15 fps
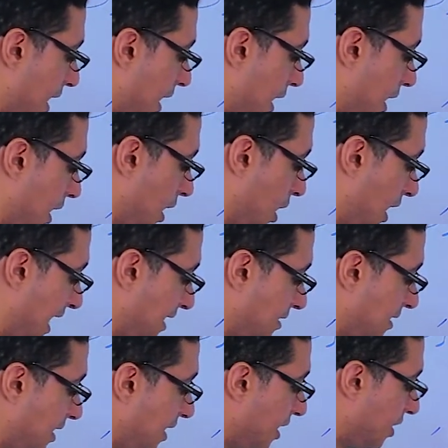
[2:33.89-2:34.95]
and
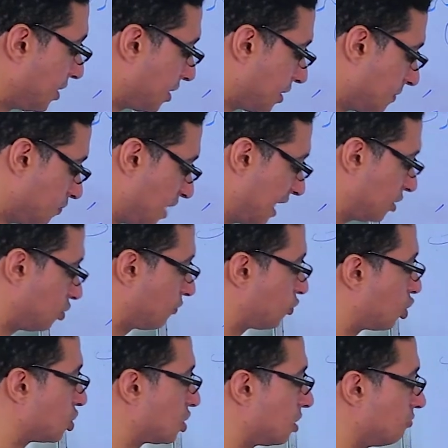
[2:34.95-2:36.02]
here, and of
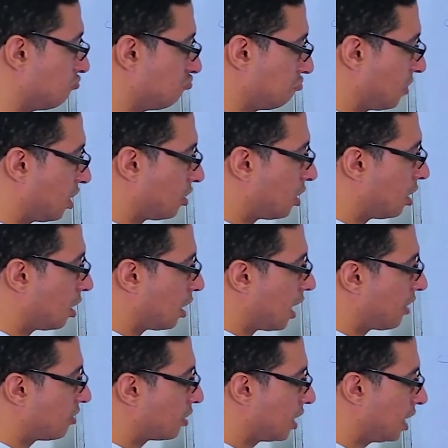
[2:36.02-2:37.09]
course there are
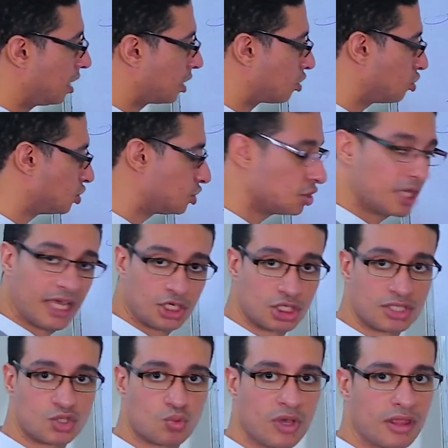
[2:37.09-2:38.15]
other
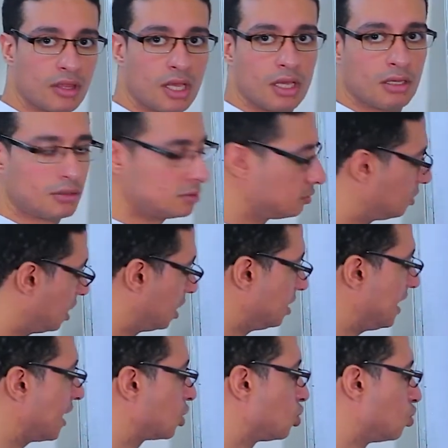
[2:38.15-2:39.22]
conjugations with
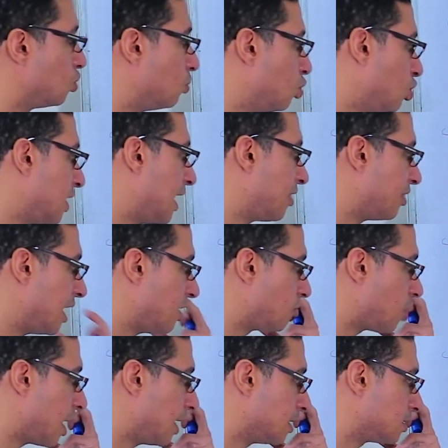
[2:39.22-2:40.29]
yaktubuna, they
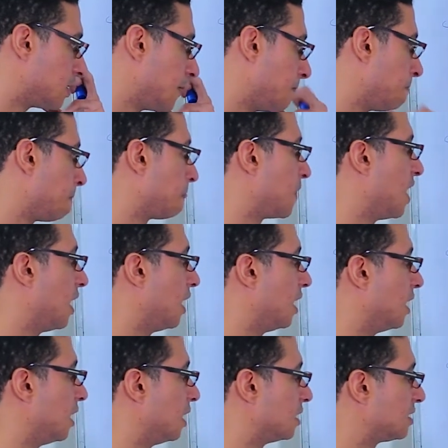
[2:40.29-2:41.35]
write,
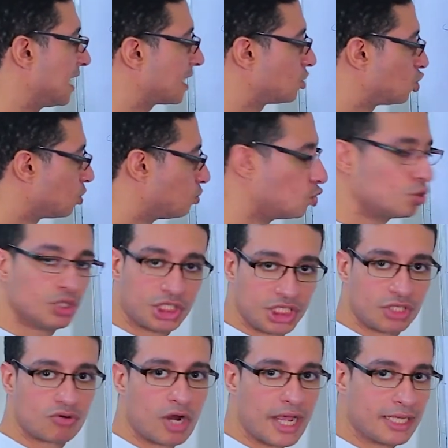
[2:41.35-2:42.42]
taktubu,
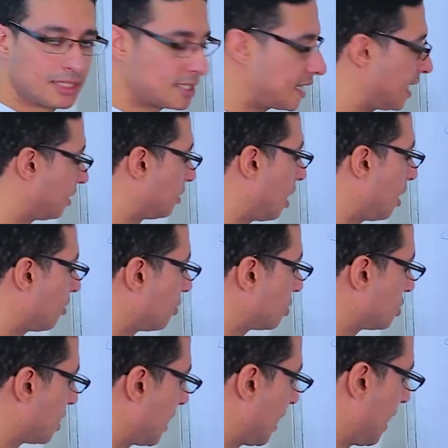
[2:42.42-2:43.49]
she writes, and
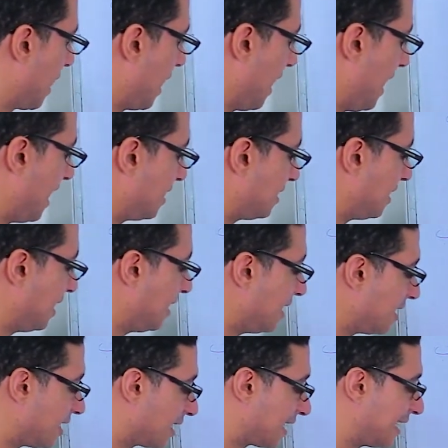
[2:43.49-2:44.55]
others. And
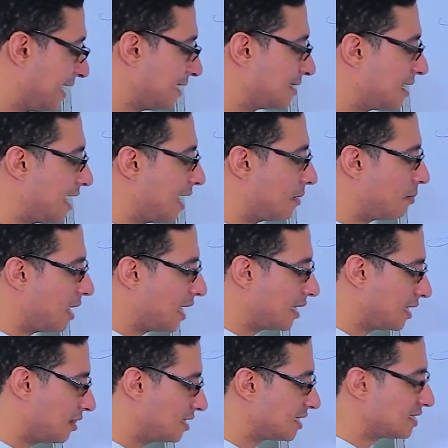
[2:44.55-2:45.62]
here kitaba,
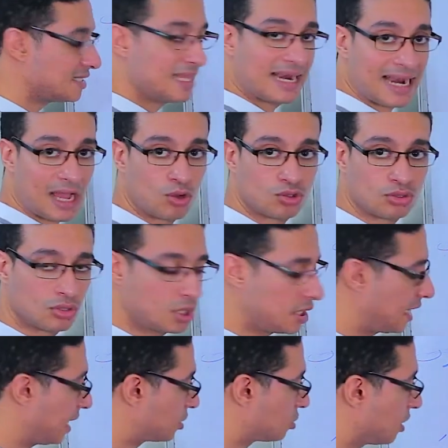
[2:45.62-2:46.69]
this is the noun
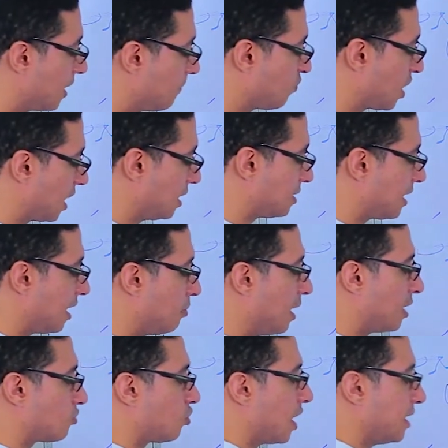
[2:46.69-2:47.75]
actually,
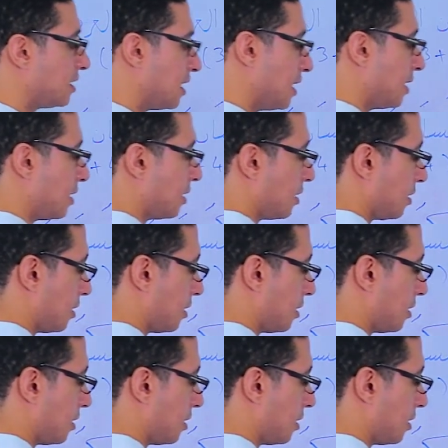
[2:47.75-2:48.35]
kitaba, writing,